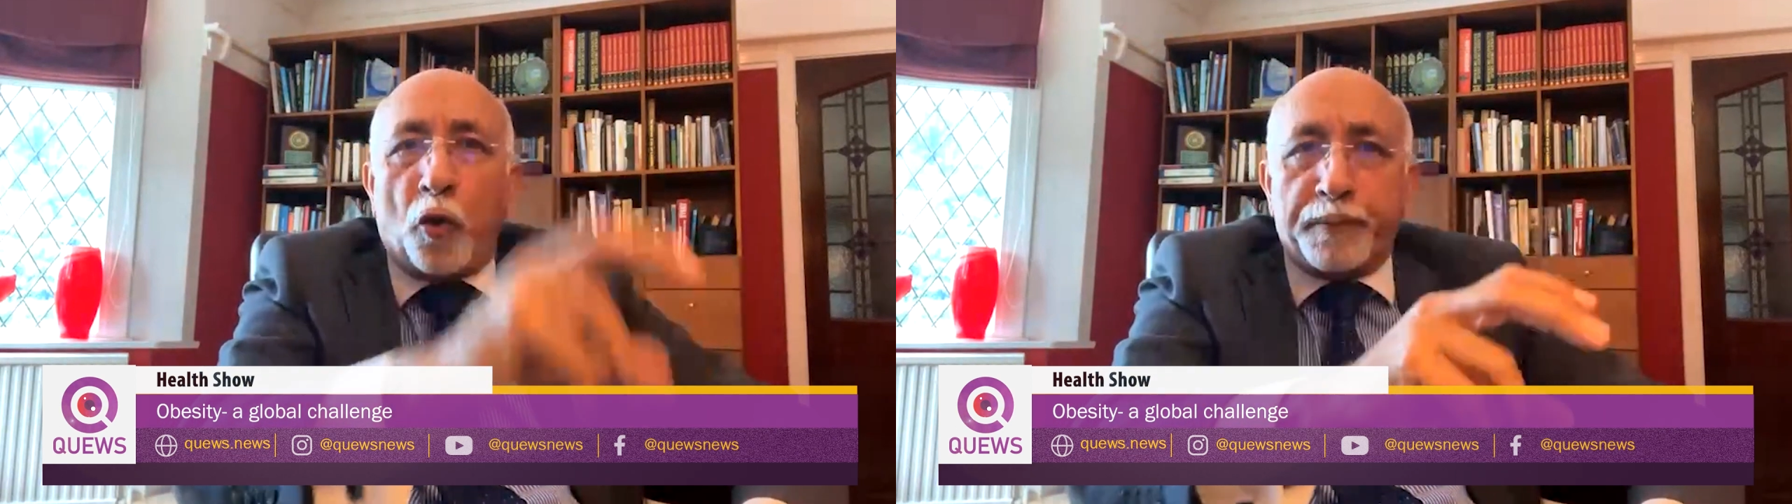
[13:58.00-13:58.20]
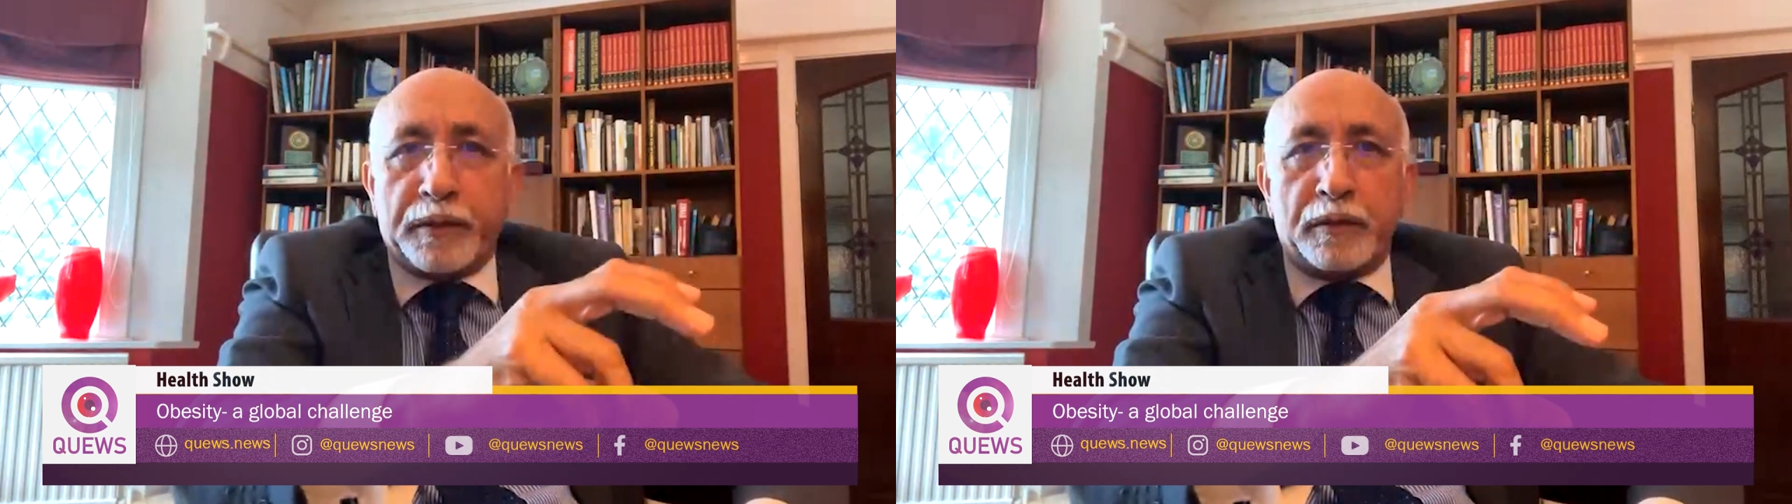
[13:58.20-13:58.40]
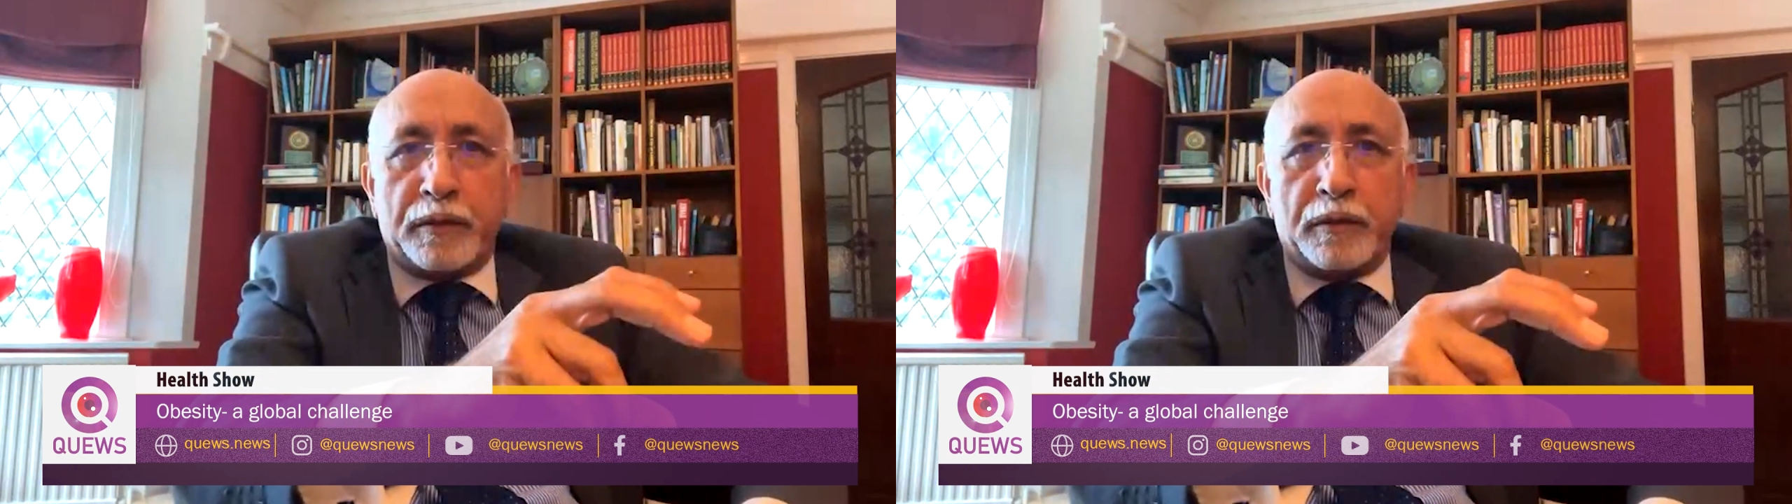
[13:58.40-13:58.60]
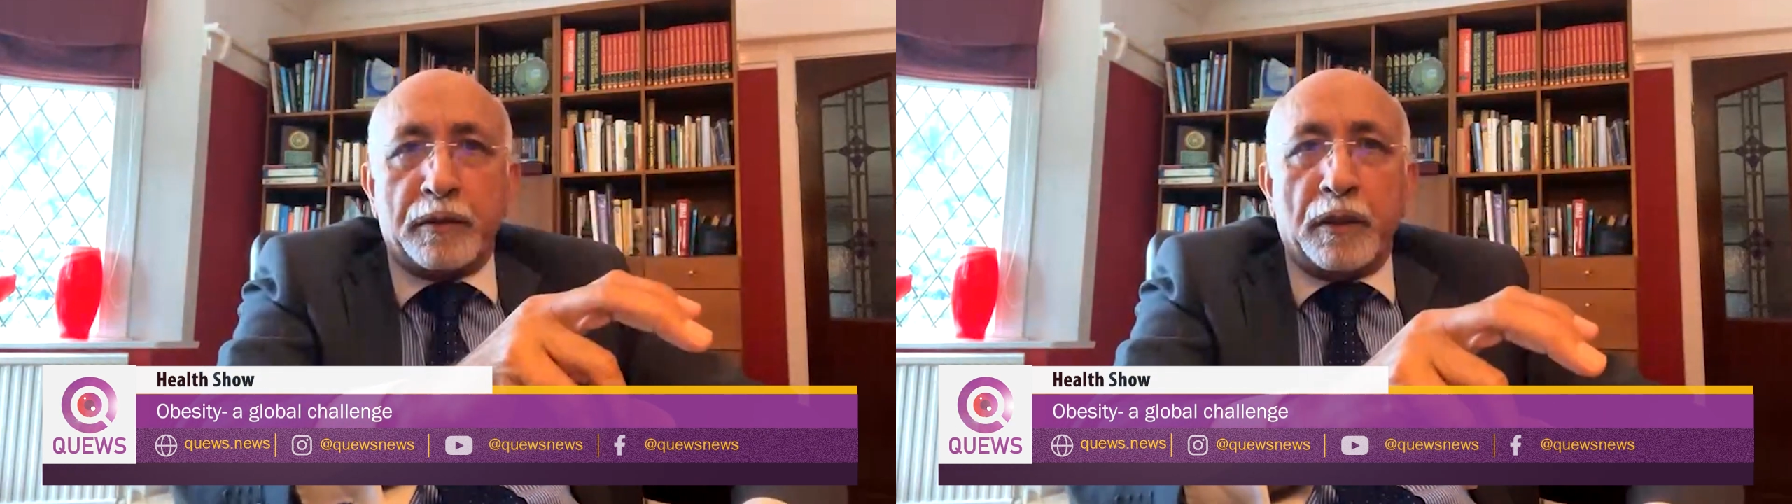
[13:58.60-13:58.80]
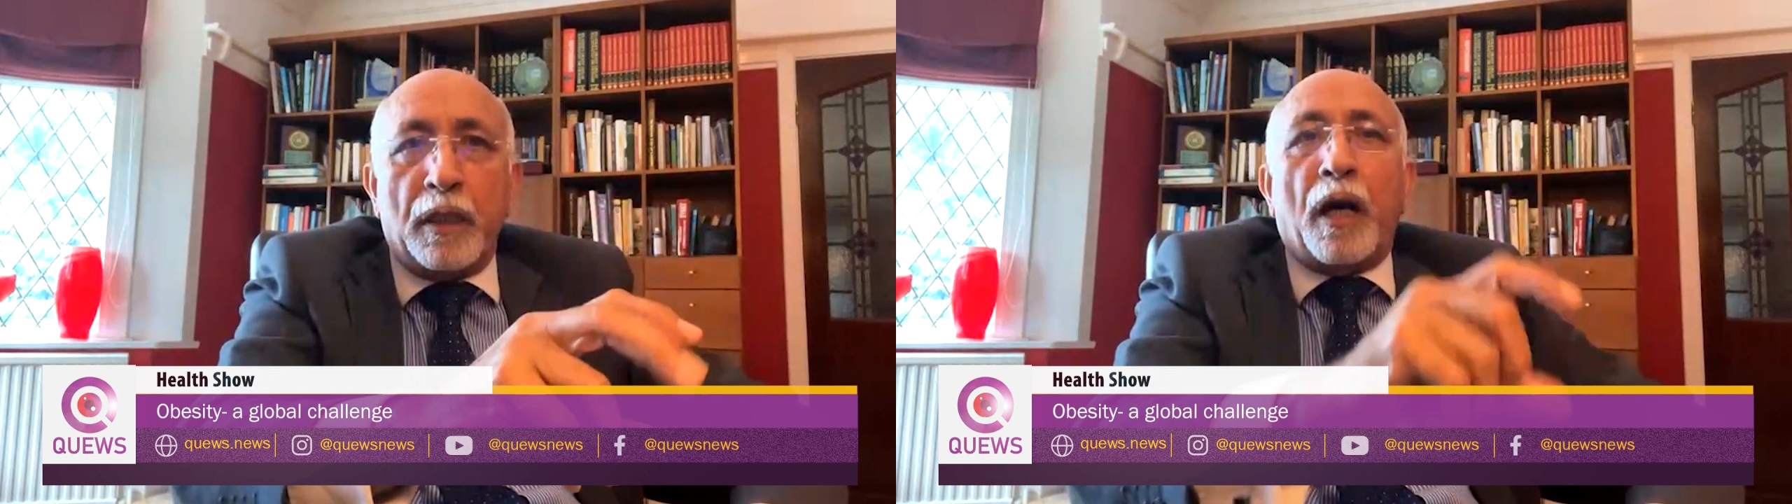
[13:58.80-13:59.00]
groups
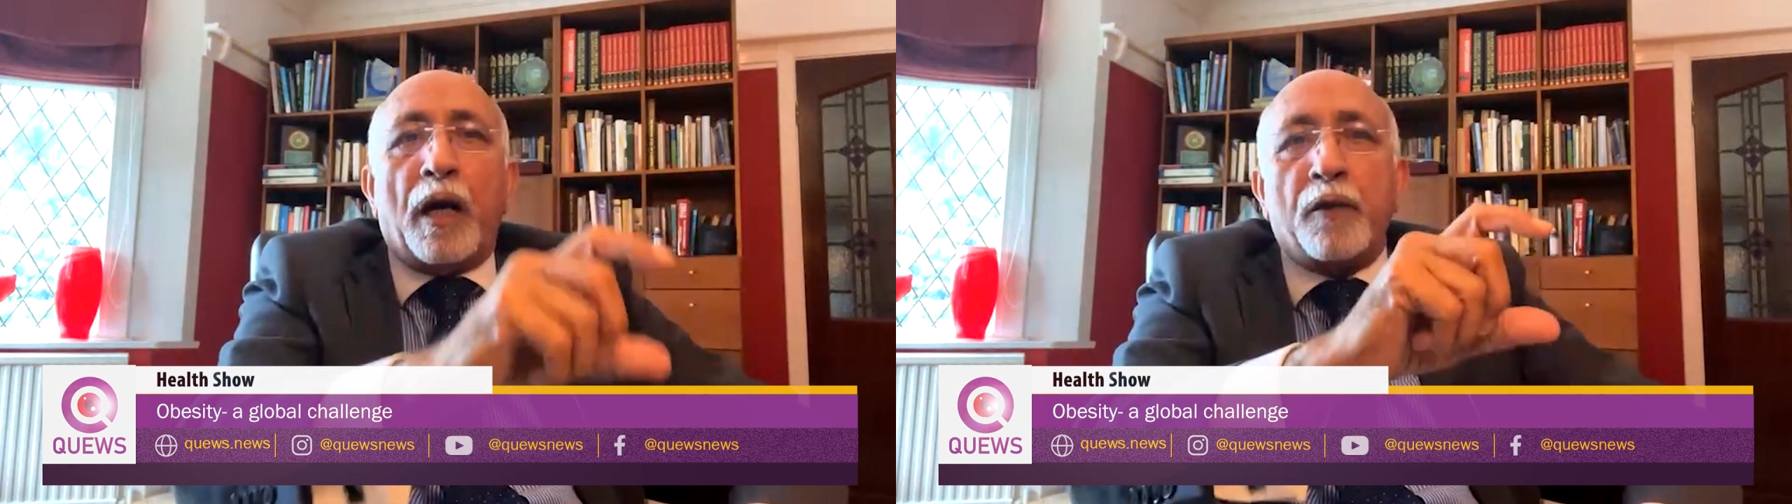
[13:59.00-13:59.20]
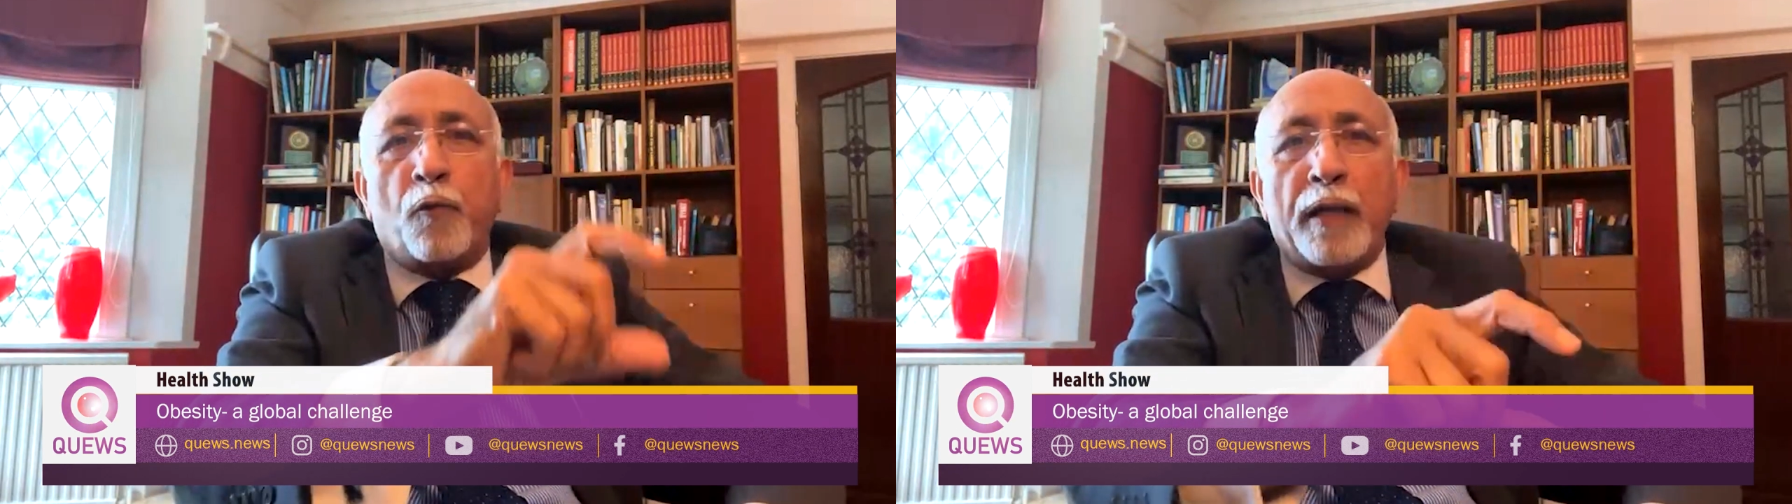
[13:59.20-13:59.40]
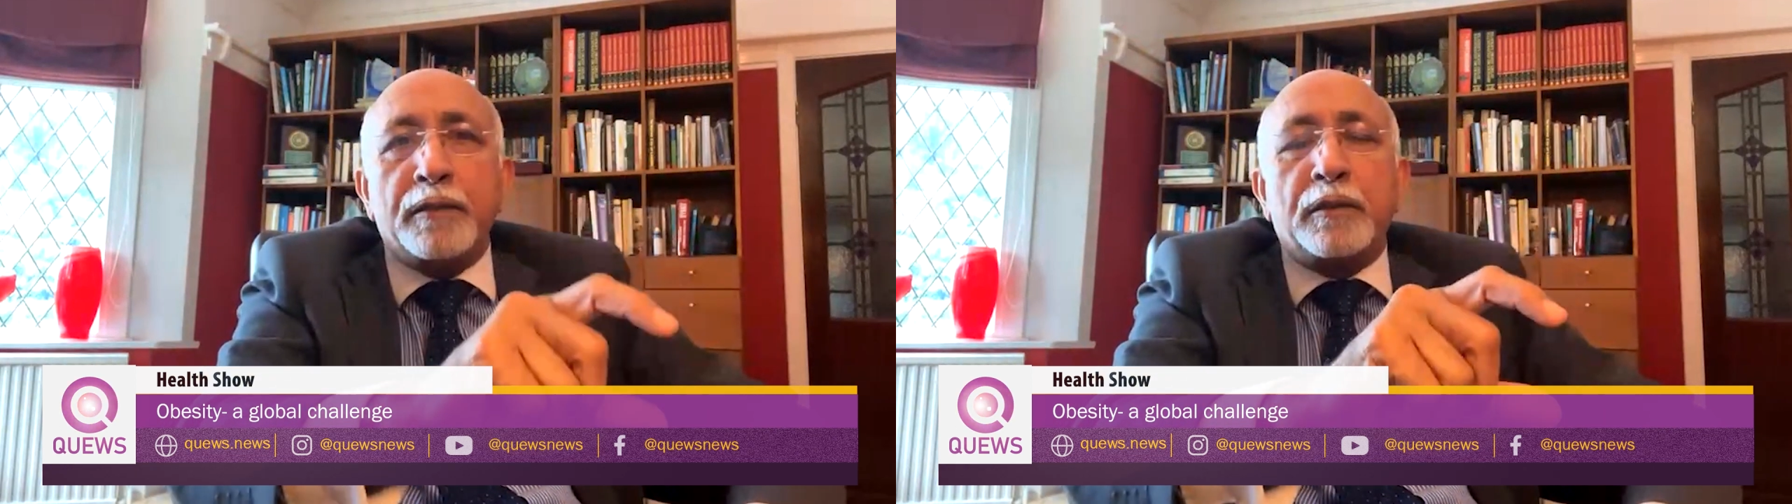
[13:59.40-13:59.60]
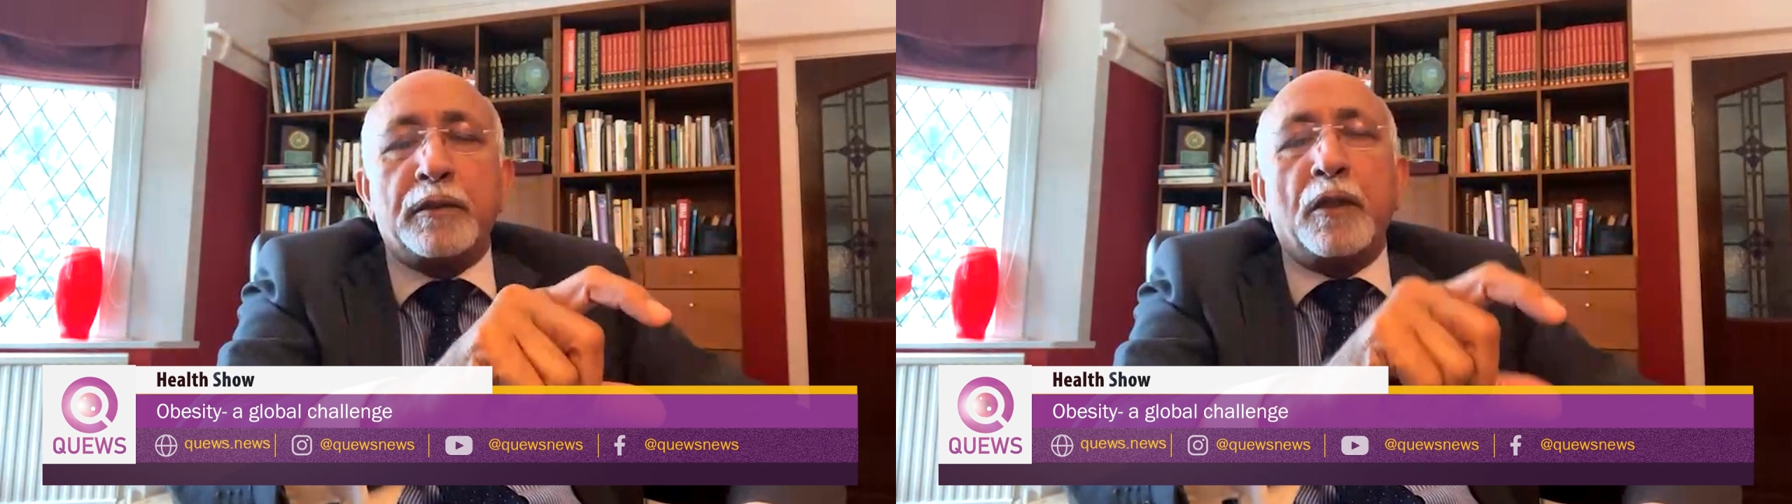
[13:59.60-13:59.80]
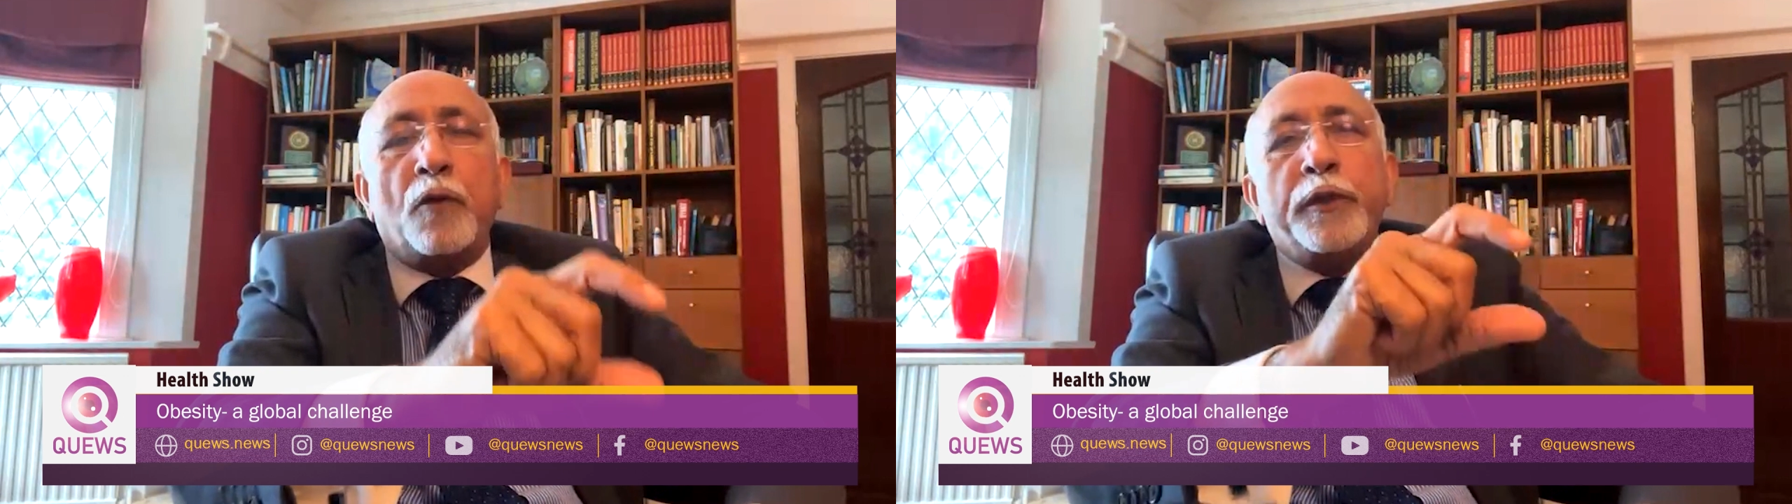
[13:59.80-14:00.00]
are the ones